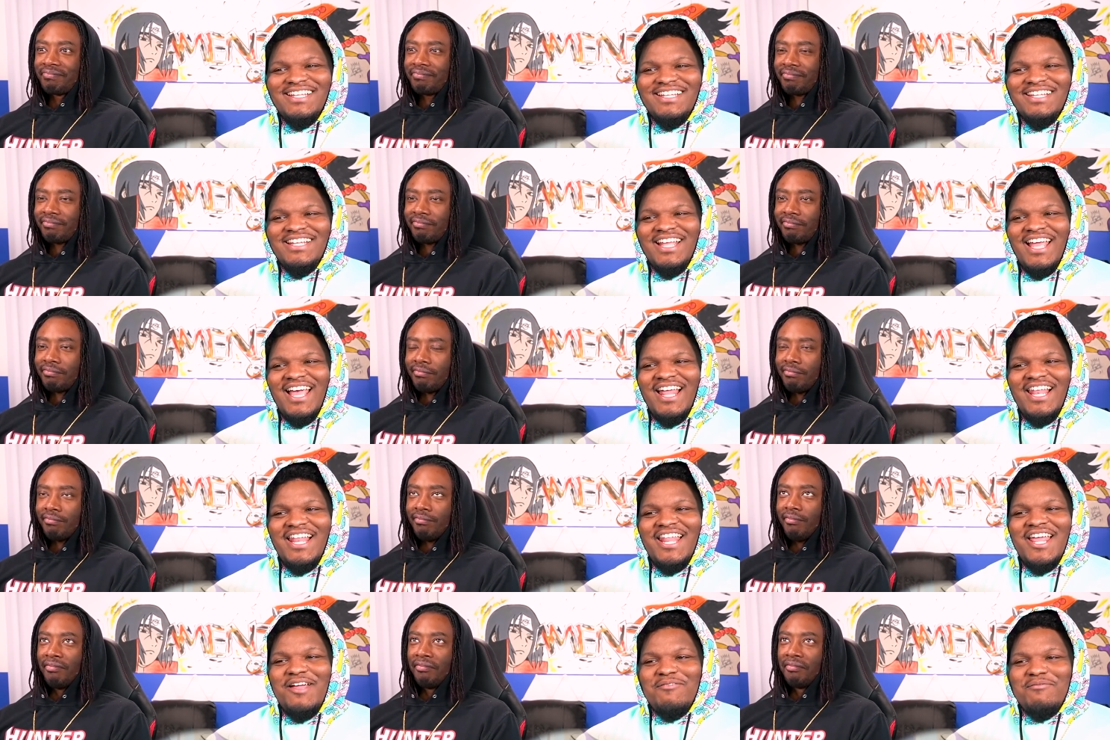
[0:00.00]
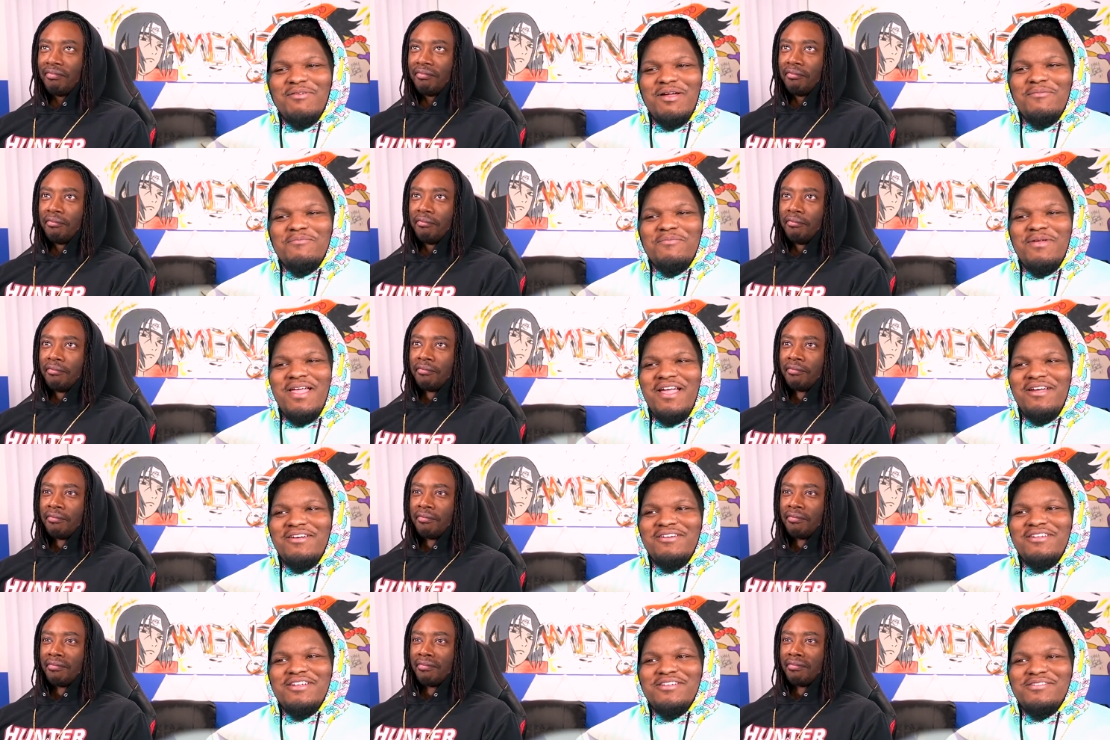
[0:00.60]
Speaker 1: I lied my
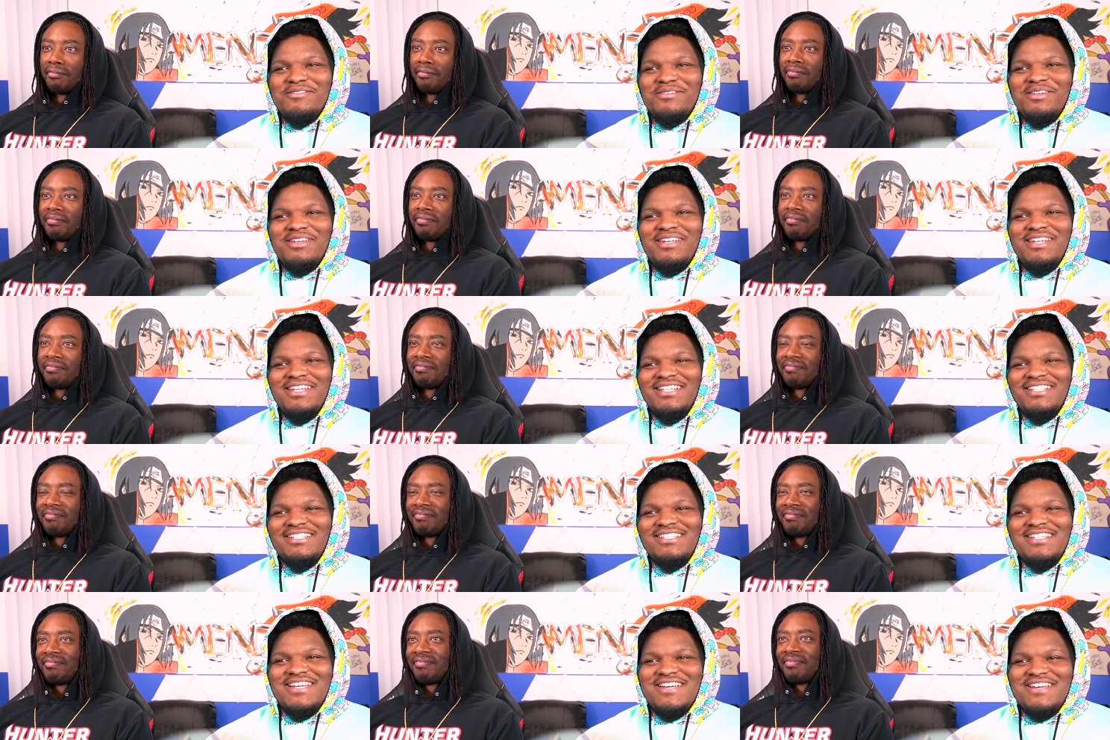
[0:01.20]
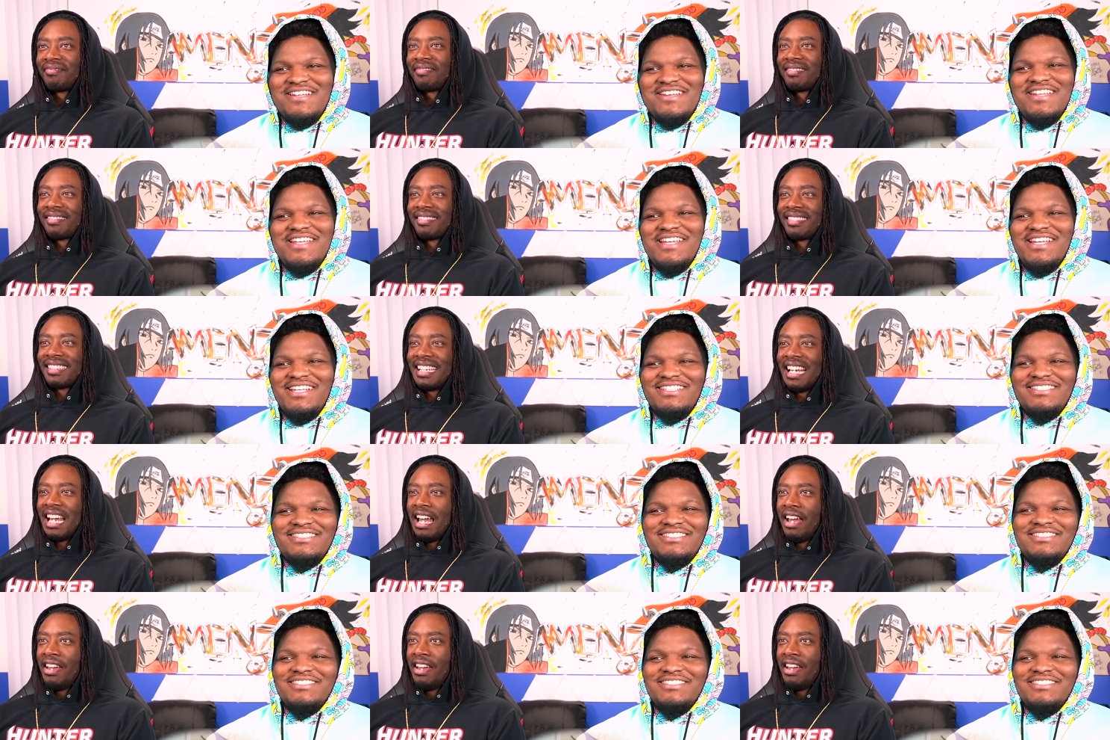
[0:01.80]
back on him. He need done that.